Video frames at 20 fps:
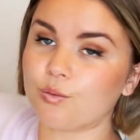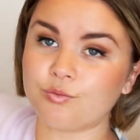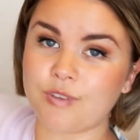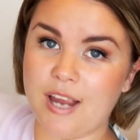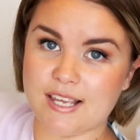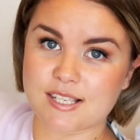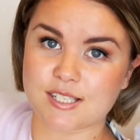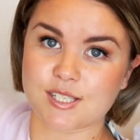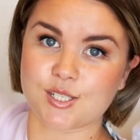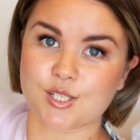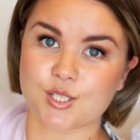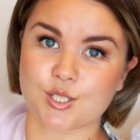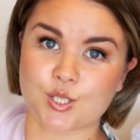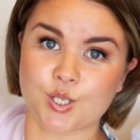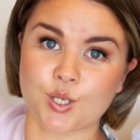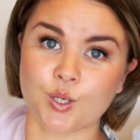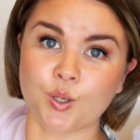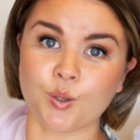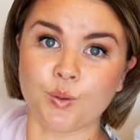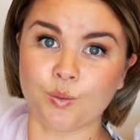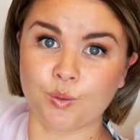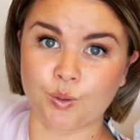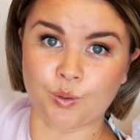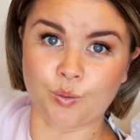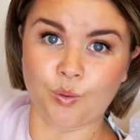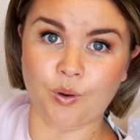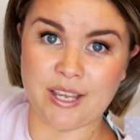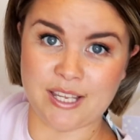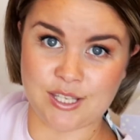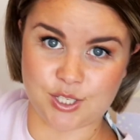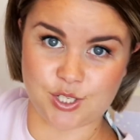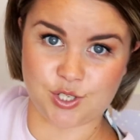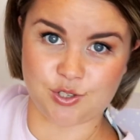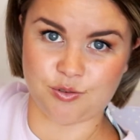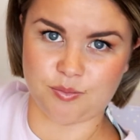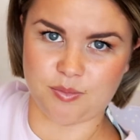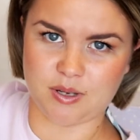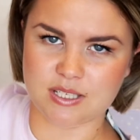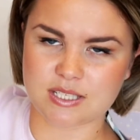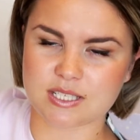rest to your
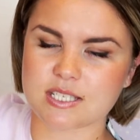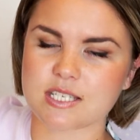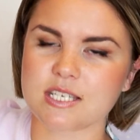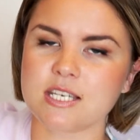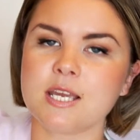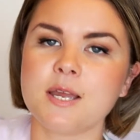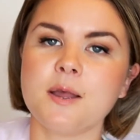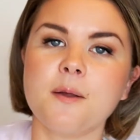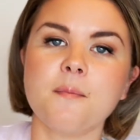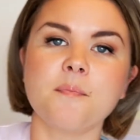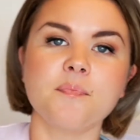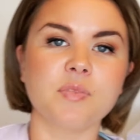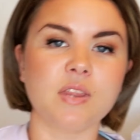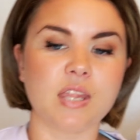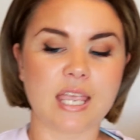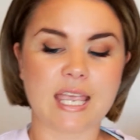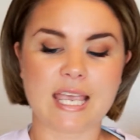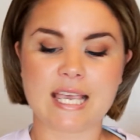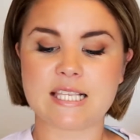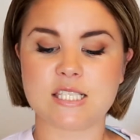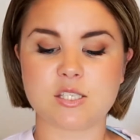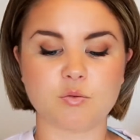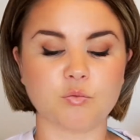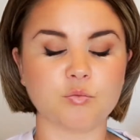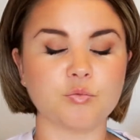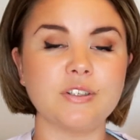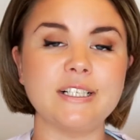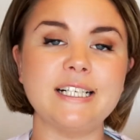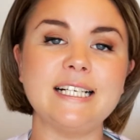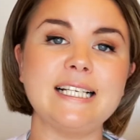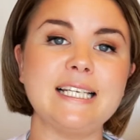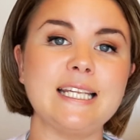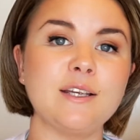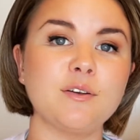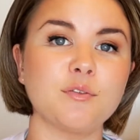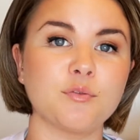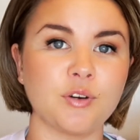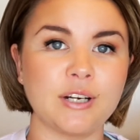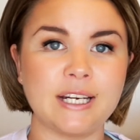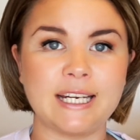instrument, it's
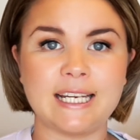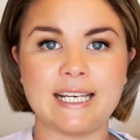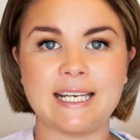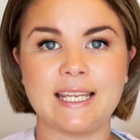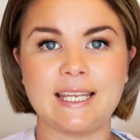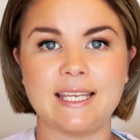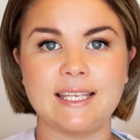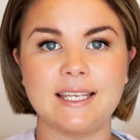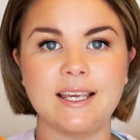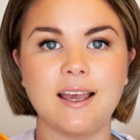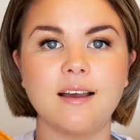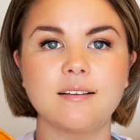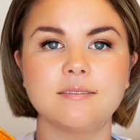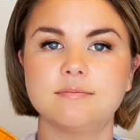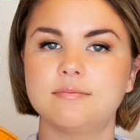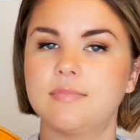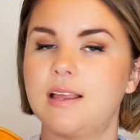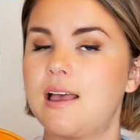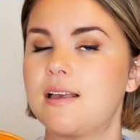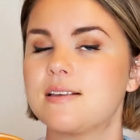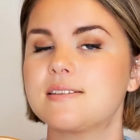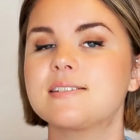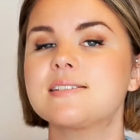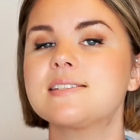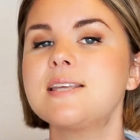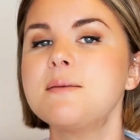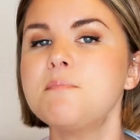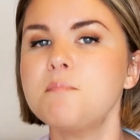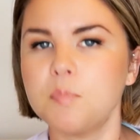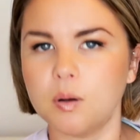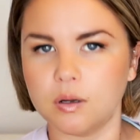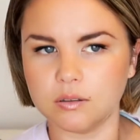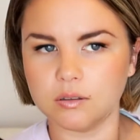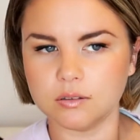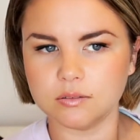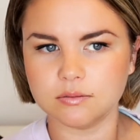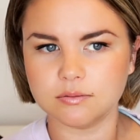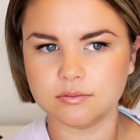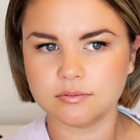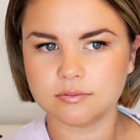really, really
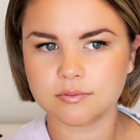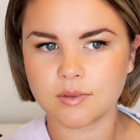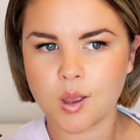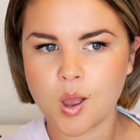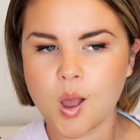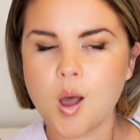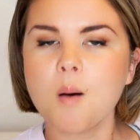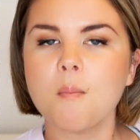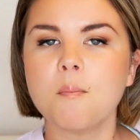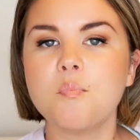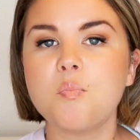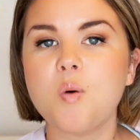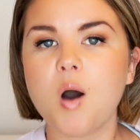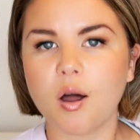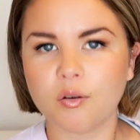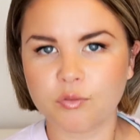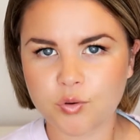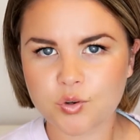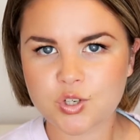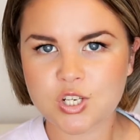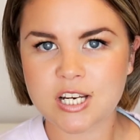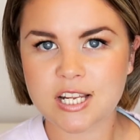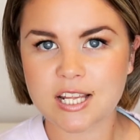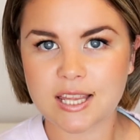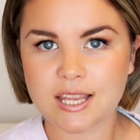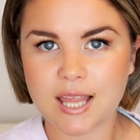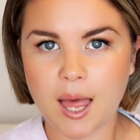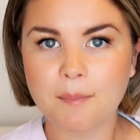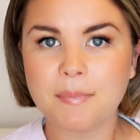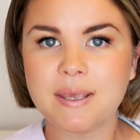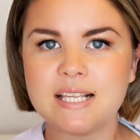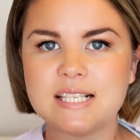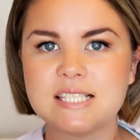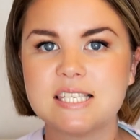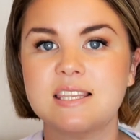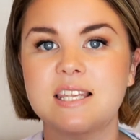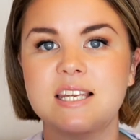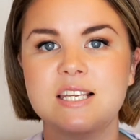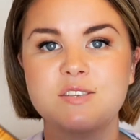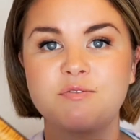simple, but unfortunately that means
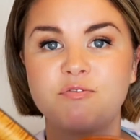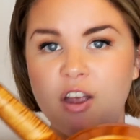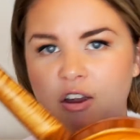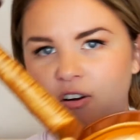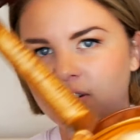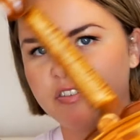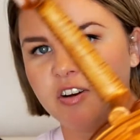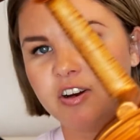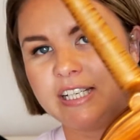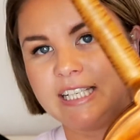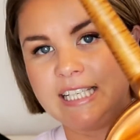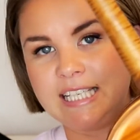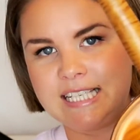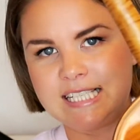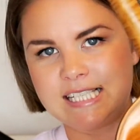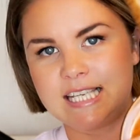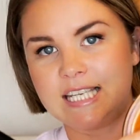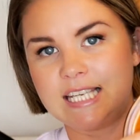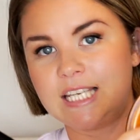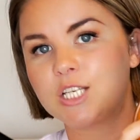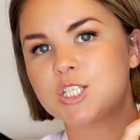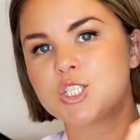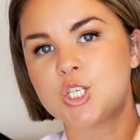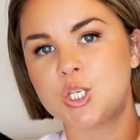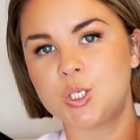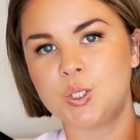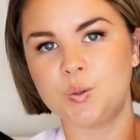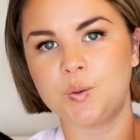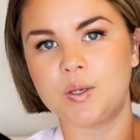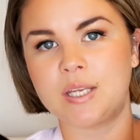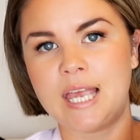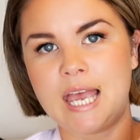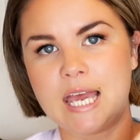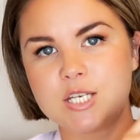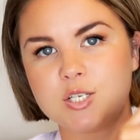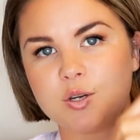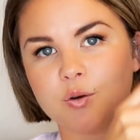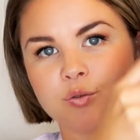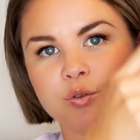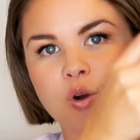that it's very, very easy to
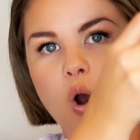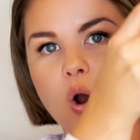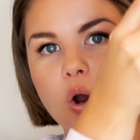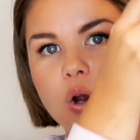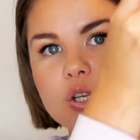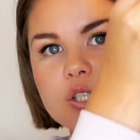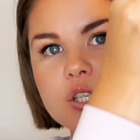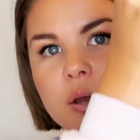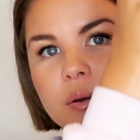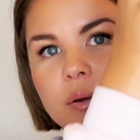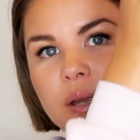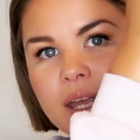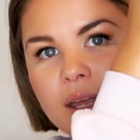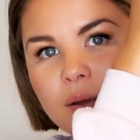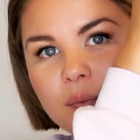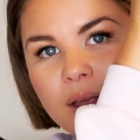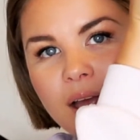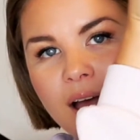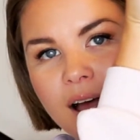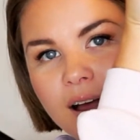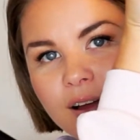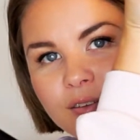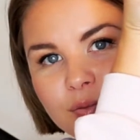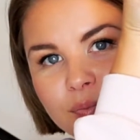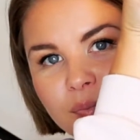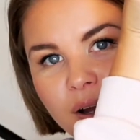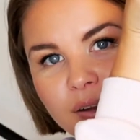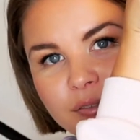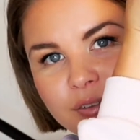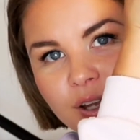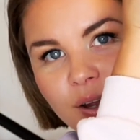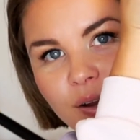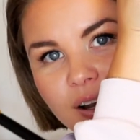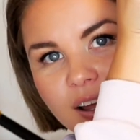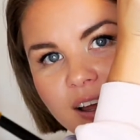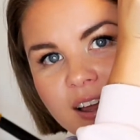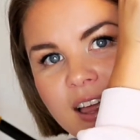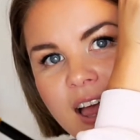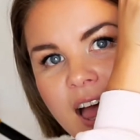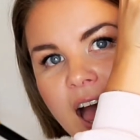get wrong. So here we have my
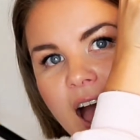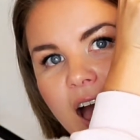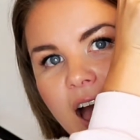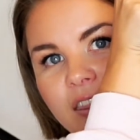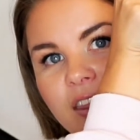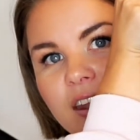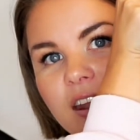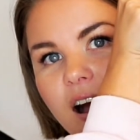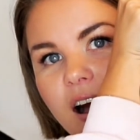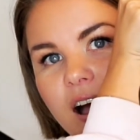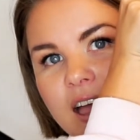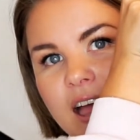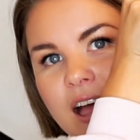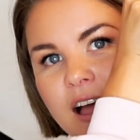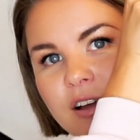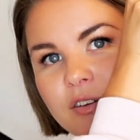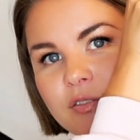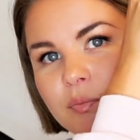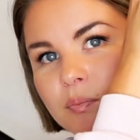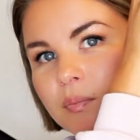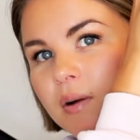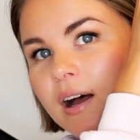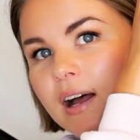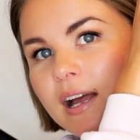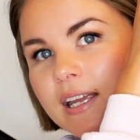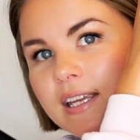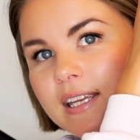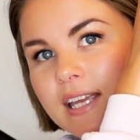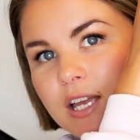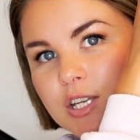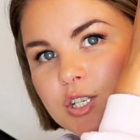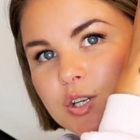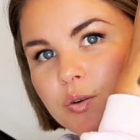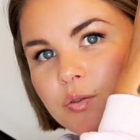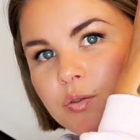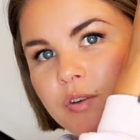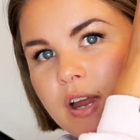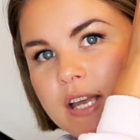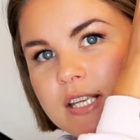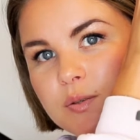viola, and then I have my shoulder
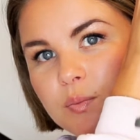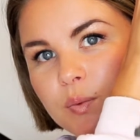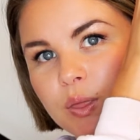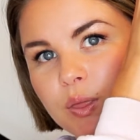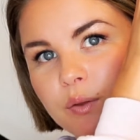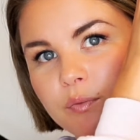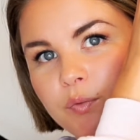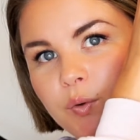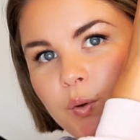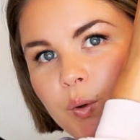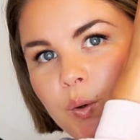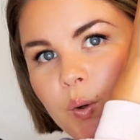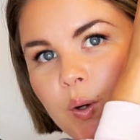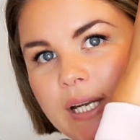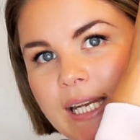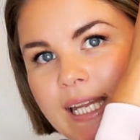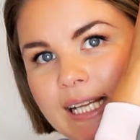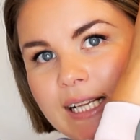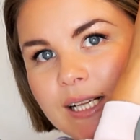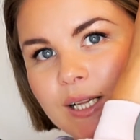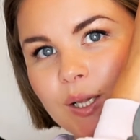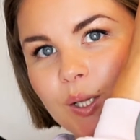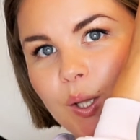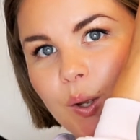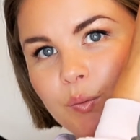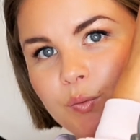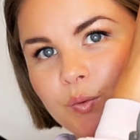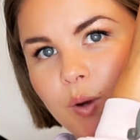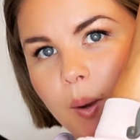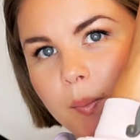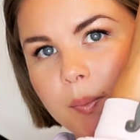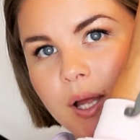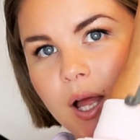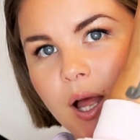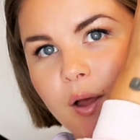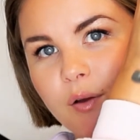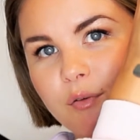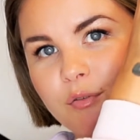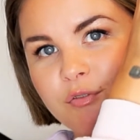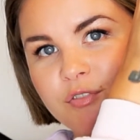rest with the 4 little rubber
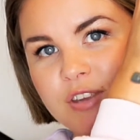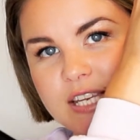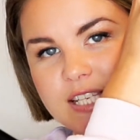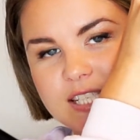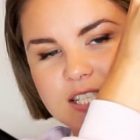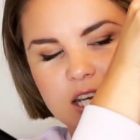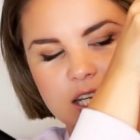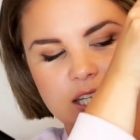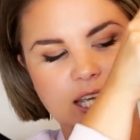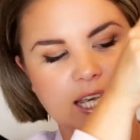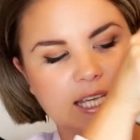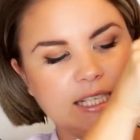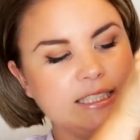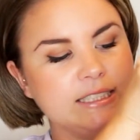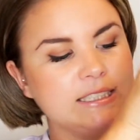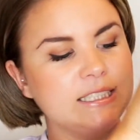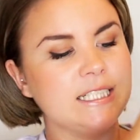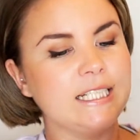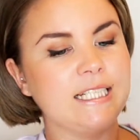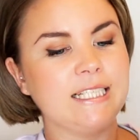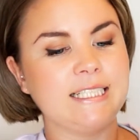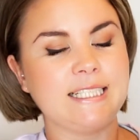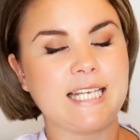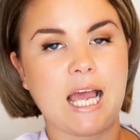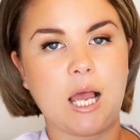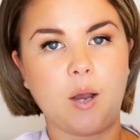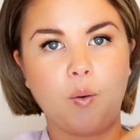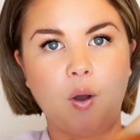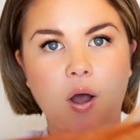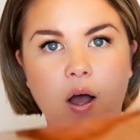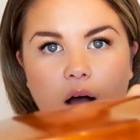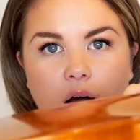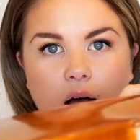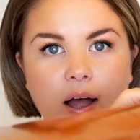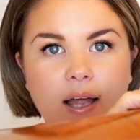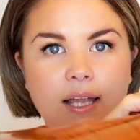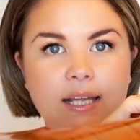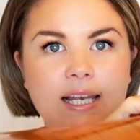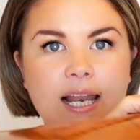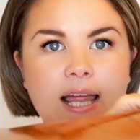feet, okay? Now,
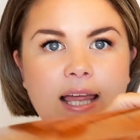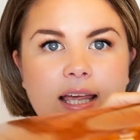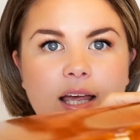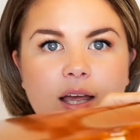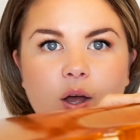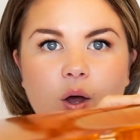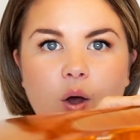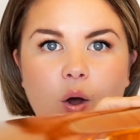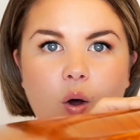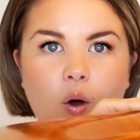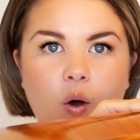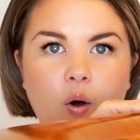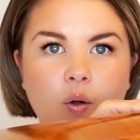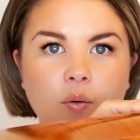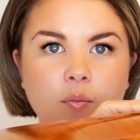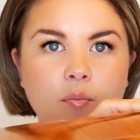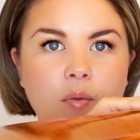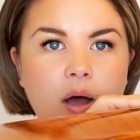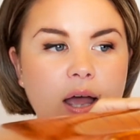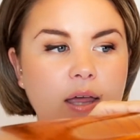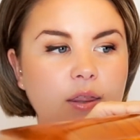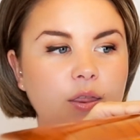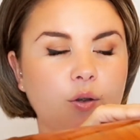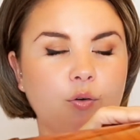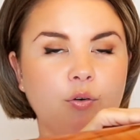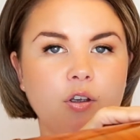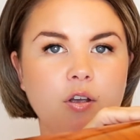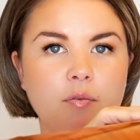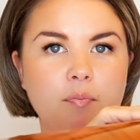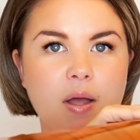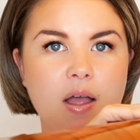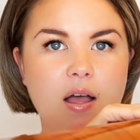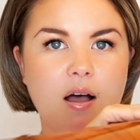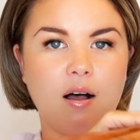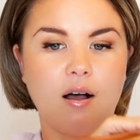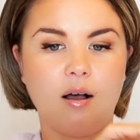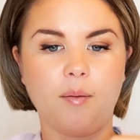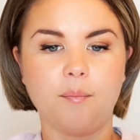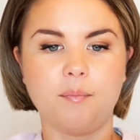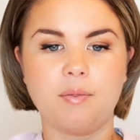I lay it on the crook of my
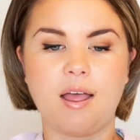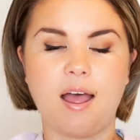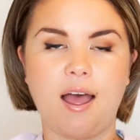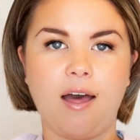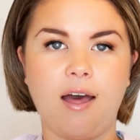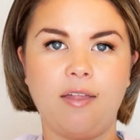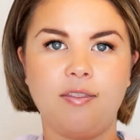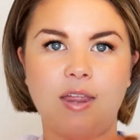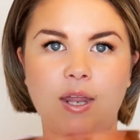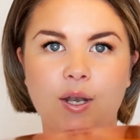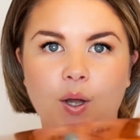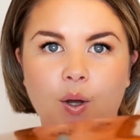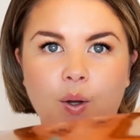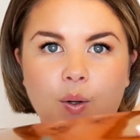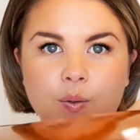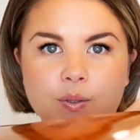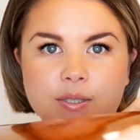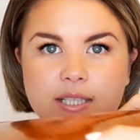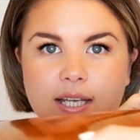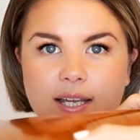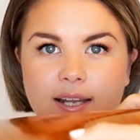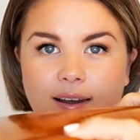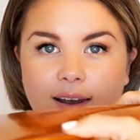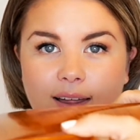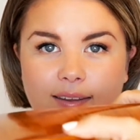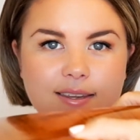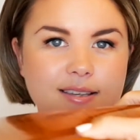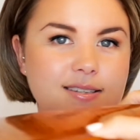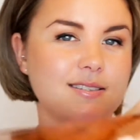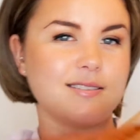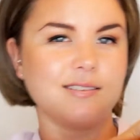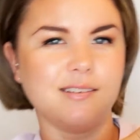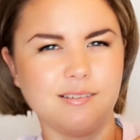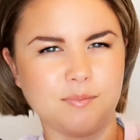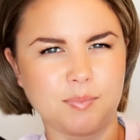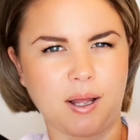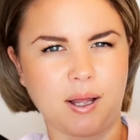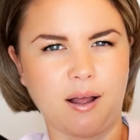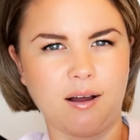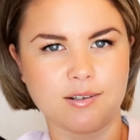arm and then hold it like this. It's a little
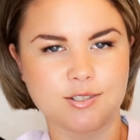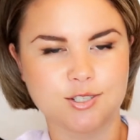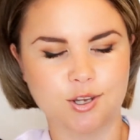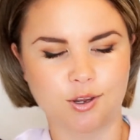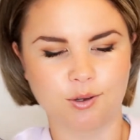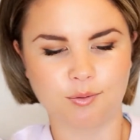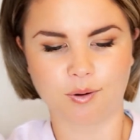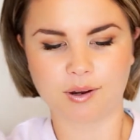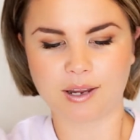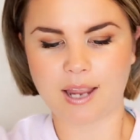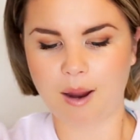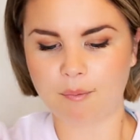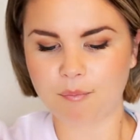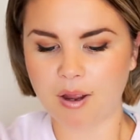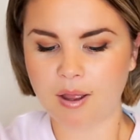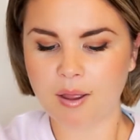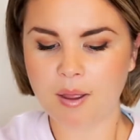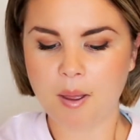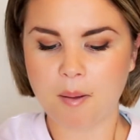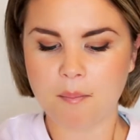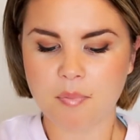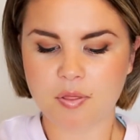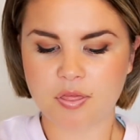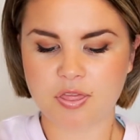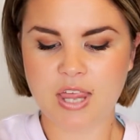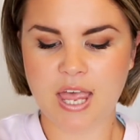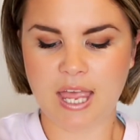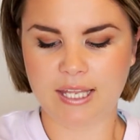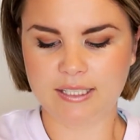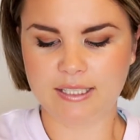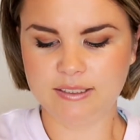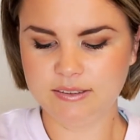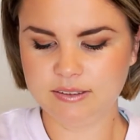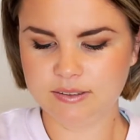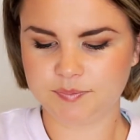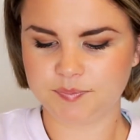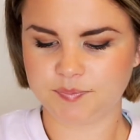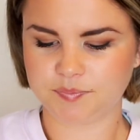bit hard to show you on camera, but then